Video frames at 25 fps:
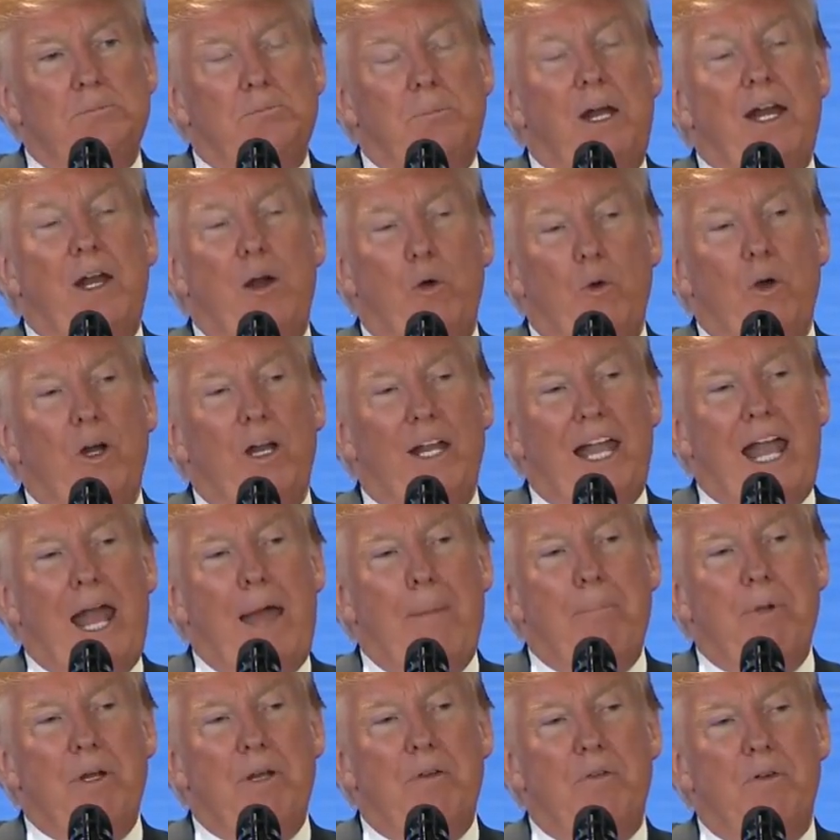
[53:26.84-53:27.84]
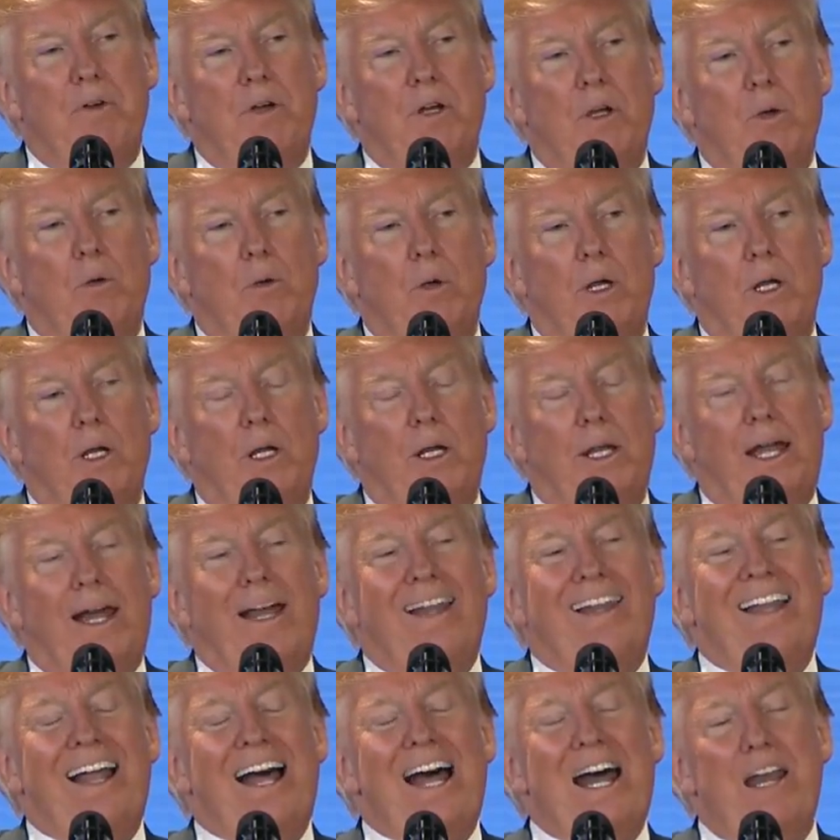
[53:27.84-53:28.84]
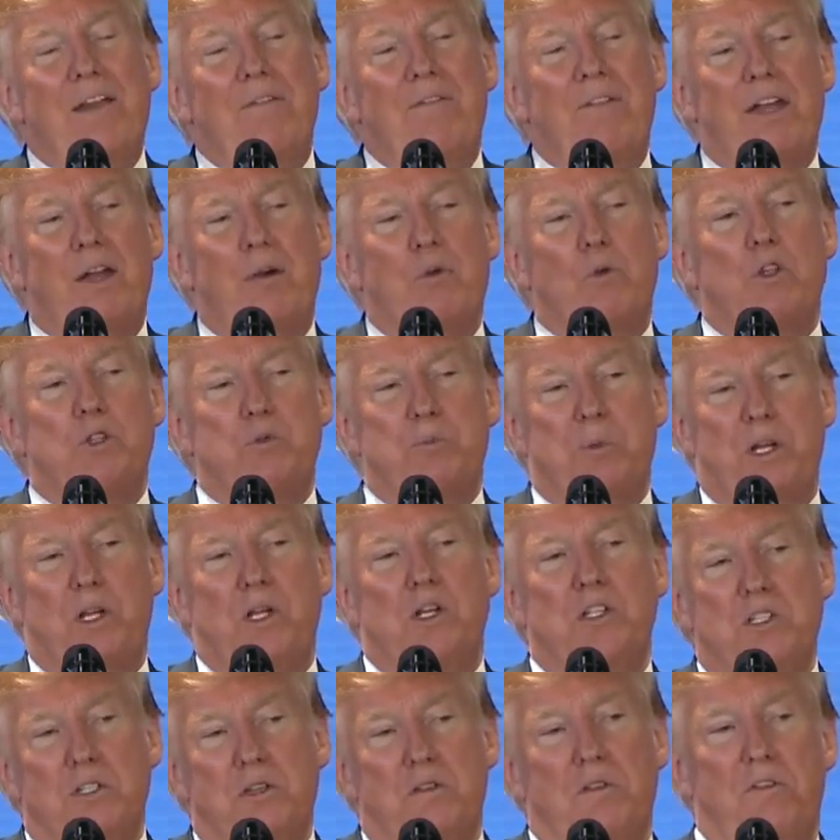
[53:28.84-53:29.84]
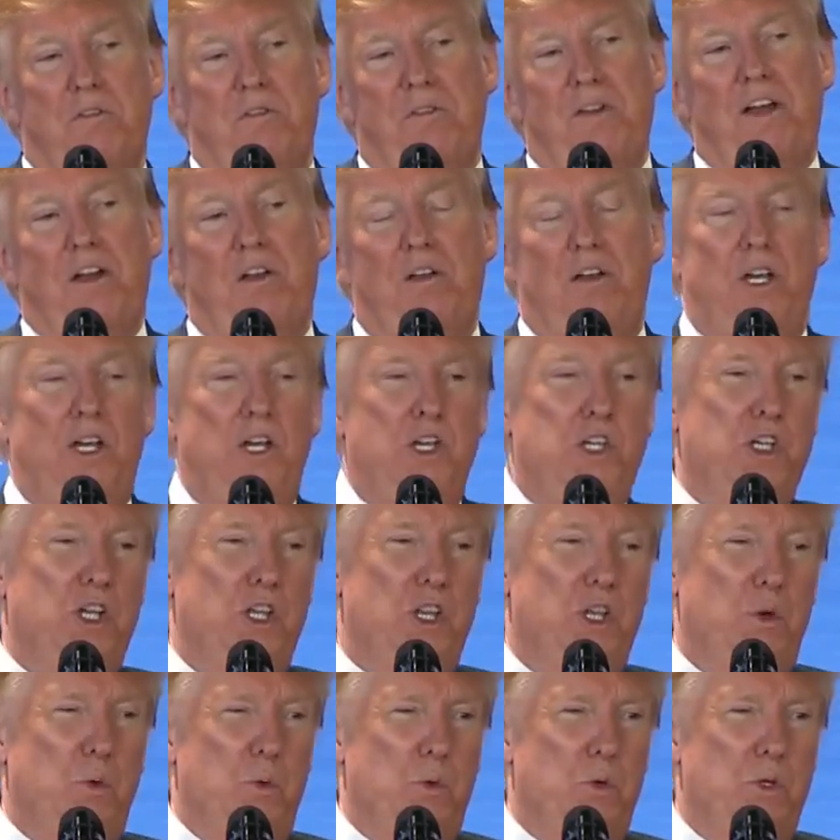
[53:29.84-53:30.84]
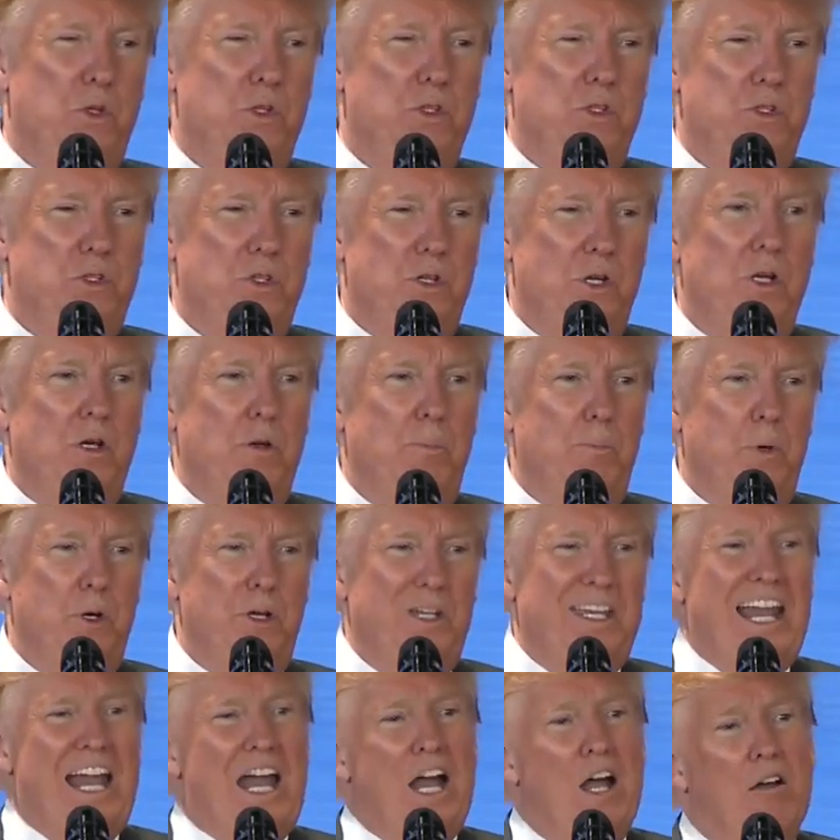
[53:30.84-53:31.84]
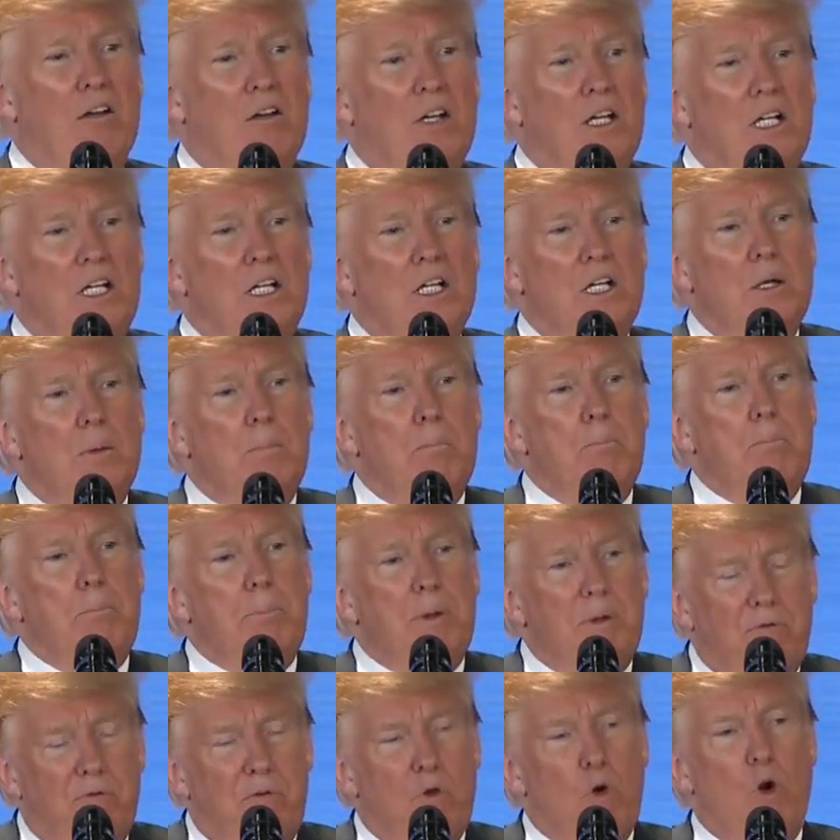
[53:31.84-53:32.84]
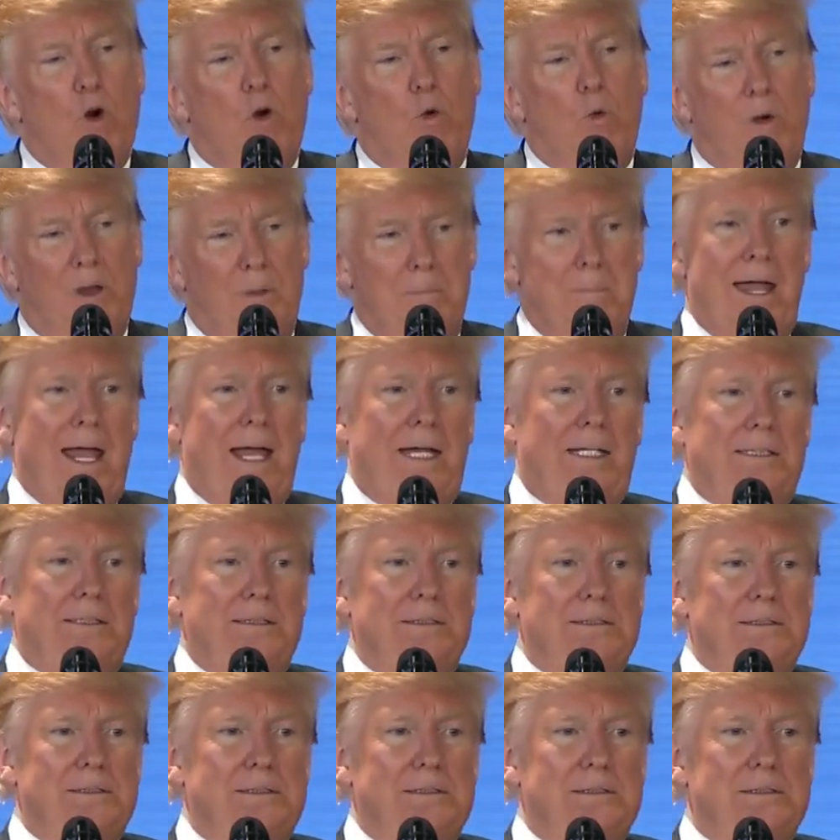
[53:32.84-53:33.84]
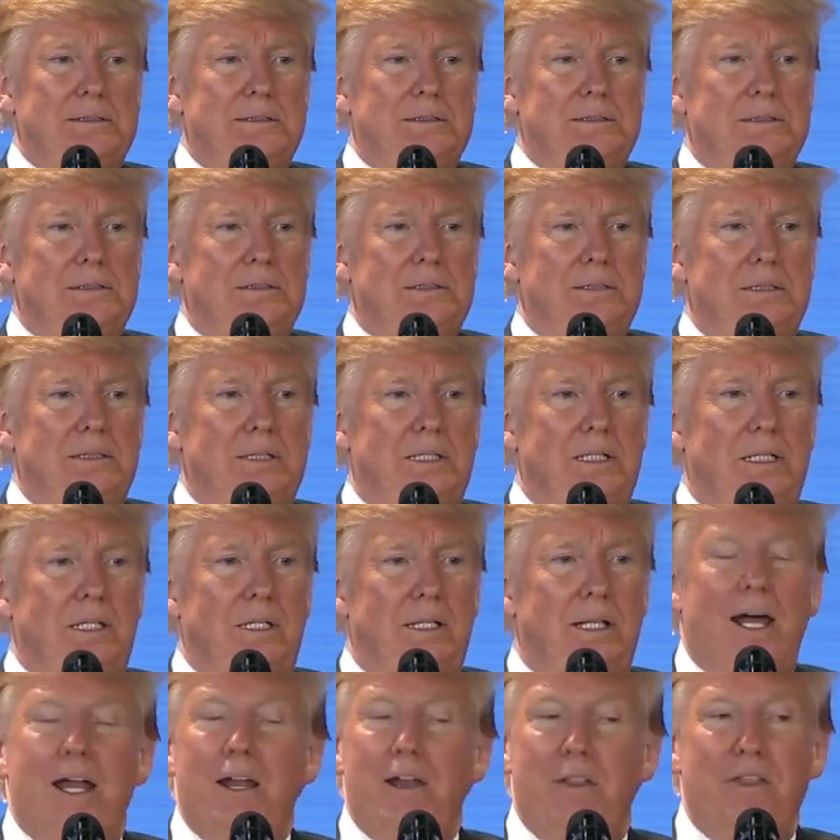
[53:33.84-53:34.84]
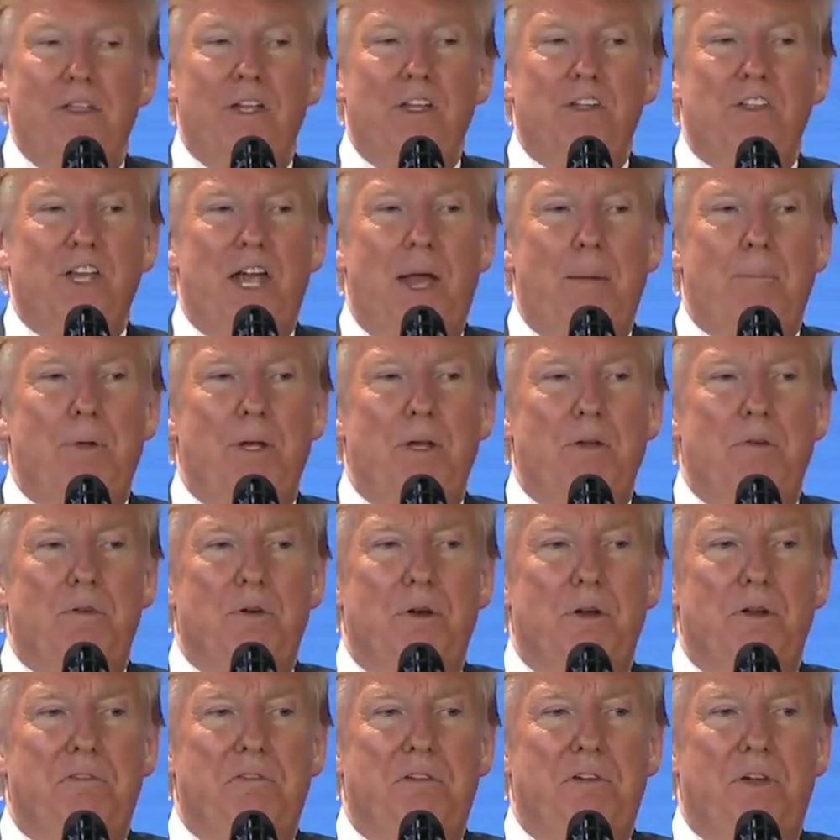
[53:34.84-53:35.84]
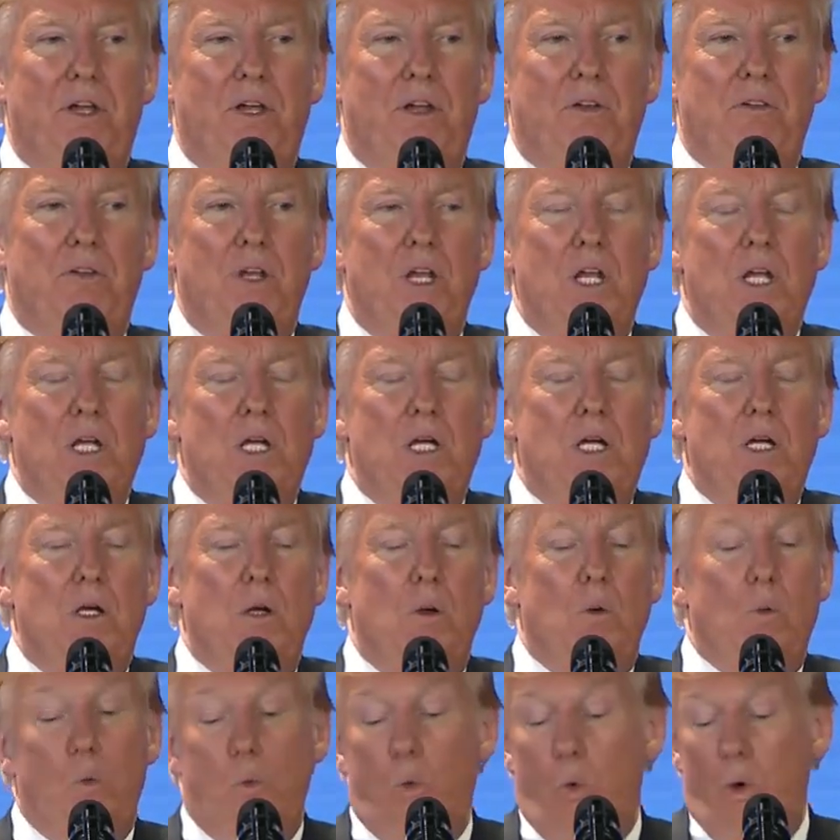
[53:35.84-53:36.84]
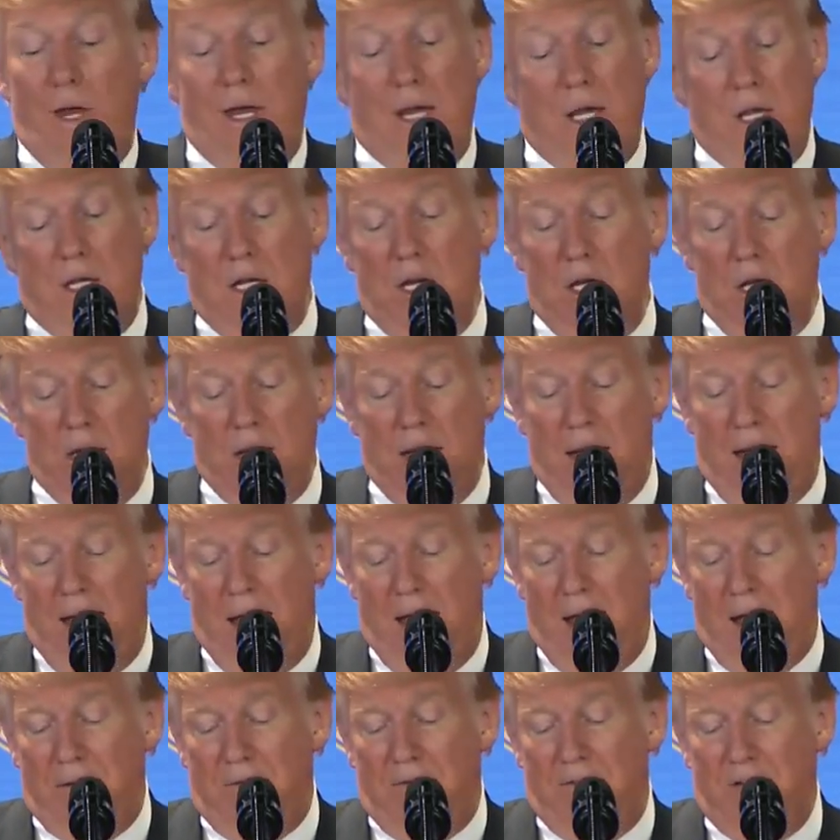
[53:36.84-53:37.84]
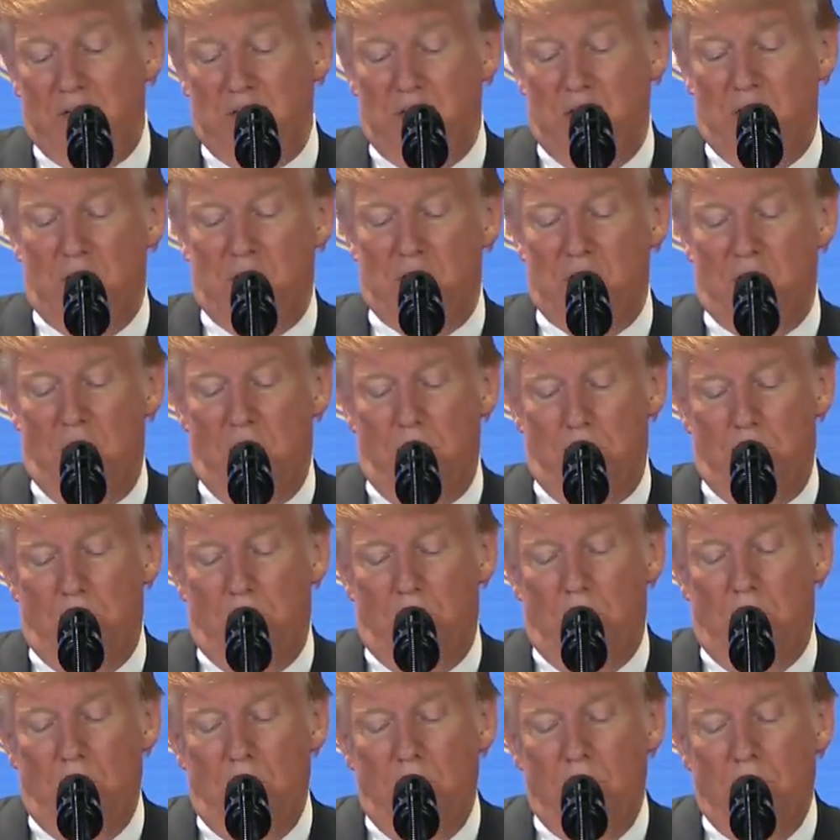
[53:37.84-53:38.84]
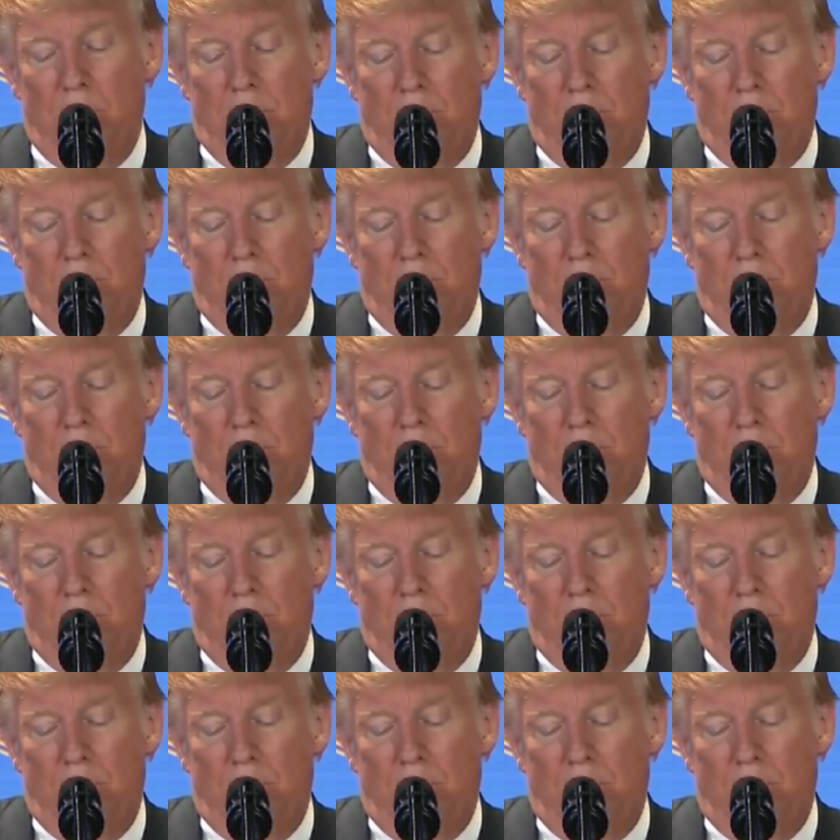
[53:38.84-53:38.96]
But it really happened very quickly. A lot of that was because of the foundation that was, you know, put down before we met. A lot of things happened very fast. We didn't have, as an example,